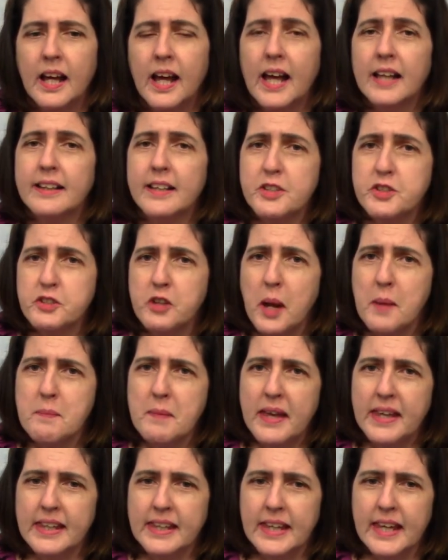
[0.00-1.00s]
Let's try
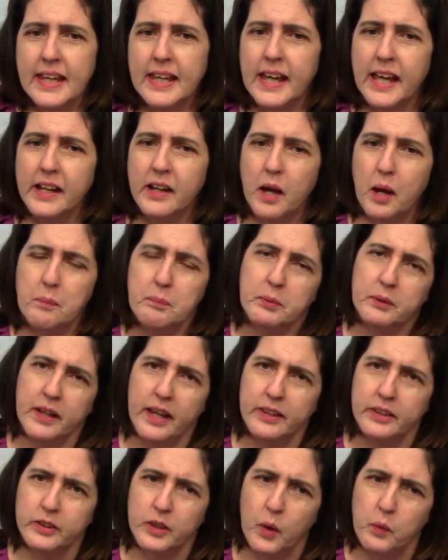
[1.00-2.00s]
making an upper
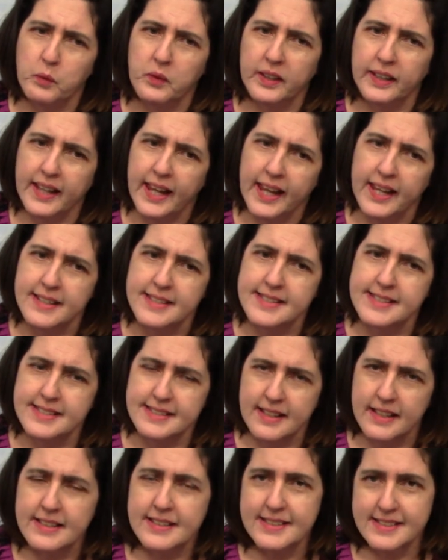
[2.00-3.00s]
and lower case
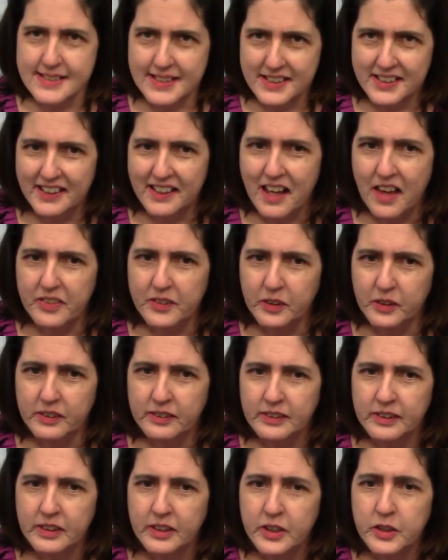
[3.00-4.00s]
C together.
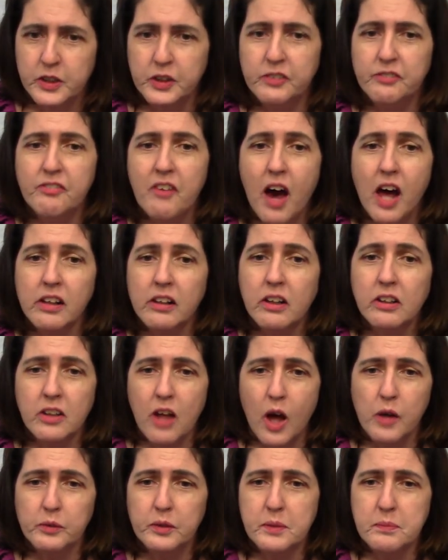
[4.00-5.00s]
You can follow
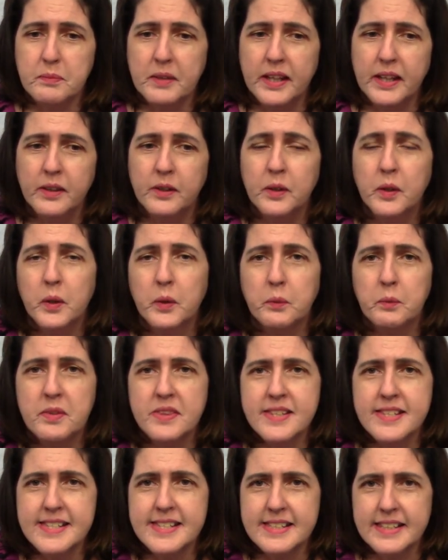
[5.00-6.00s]
along with me with
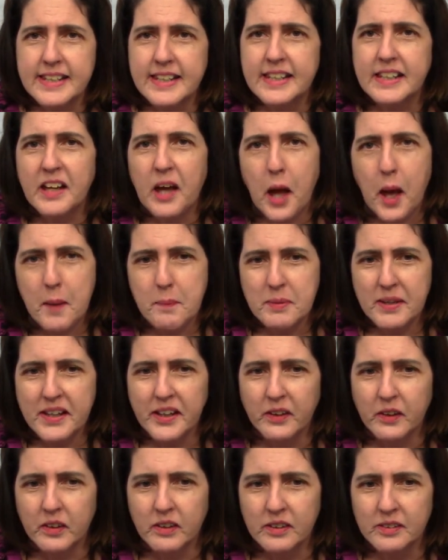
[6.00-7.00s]
the C up
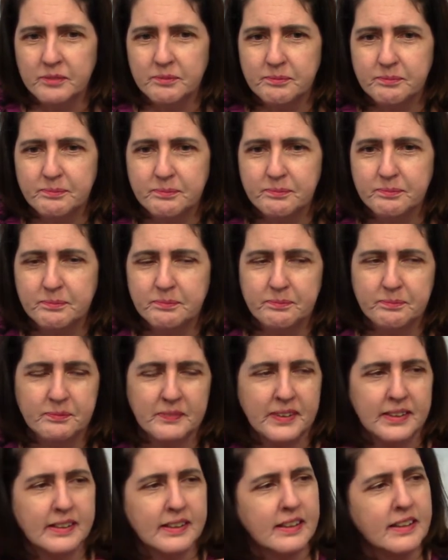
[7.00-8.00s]
here.
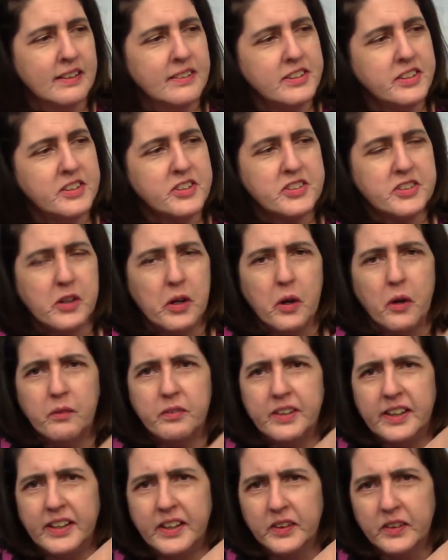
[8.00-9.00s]
So you start over
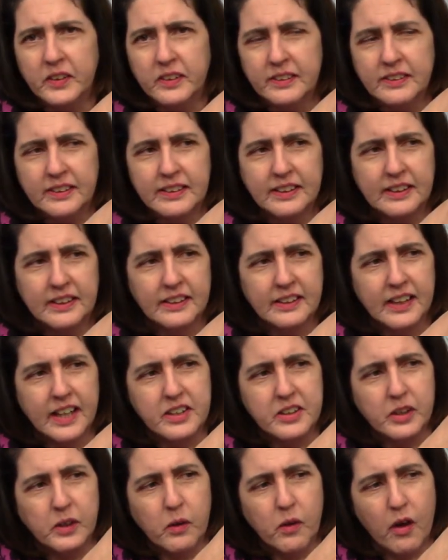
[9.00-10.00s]
here and
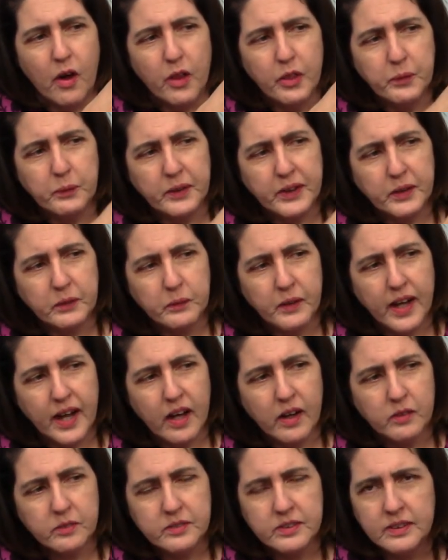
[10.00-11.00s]
you go all the way
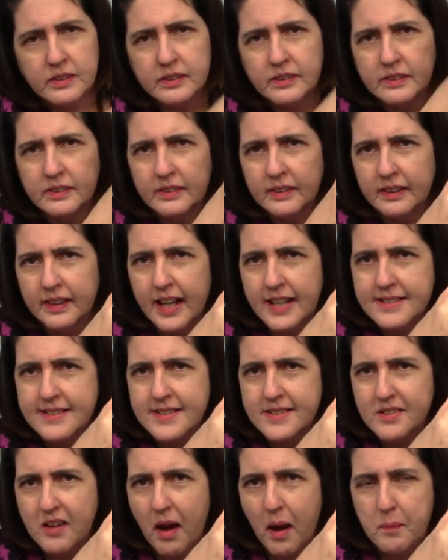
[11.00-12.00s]
around and
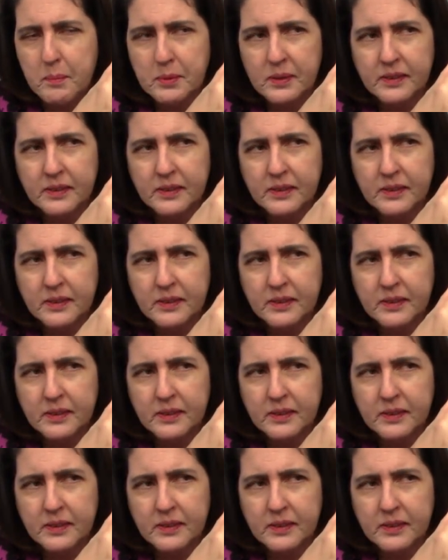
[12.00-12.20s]
stop.